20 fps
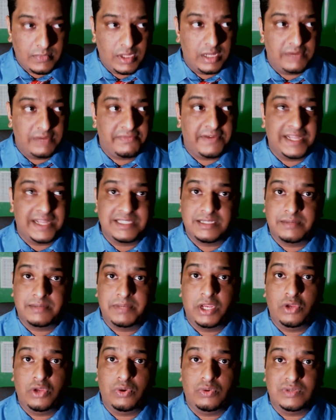find
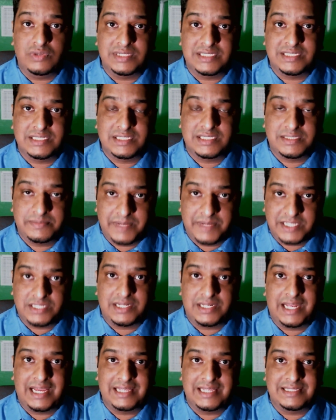somebody who is
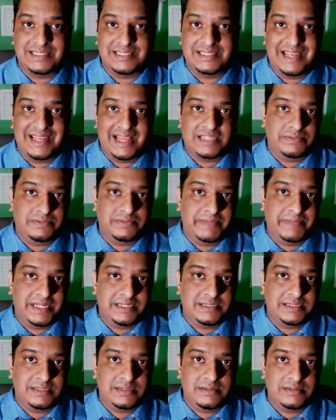specialized in natural
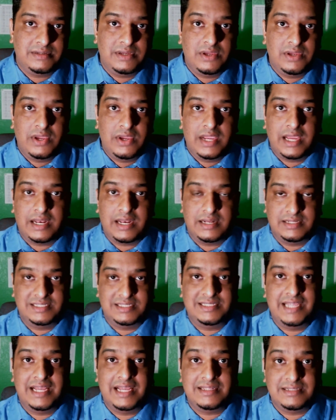medicine and
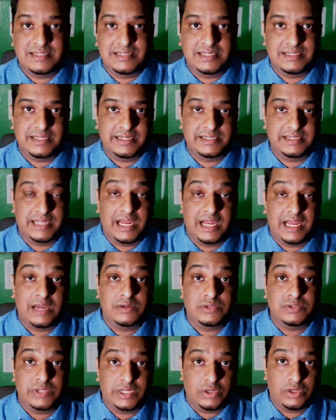understands these things and how
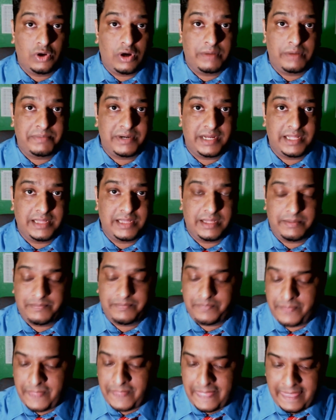to incorporate them.
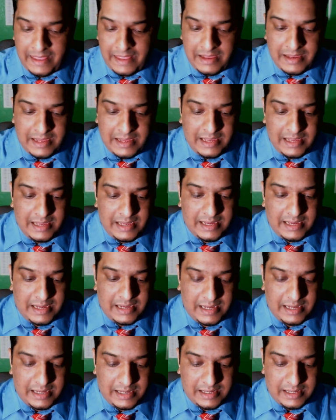
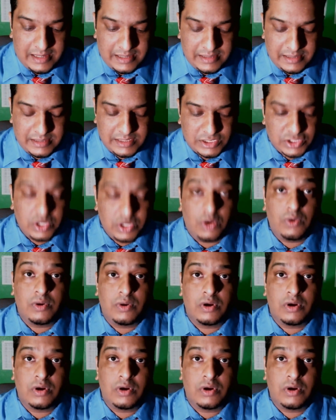So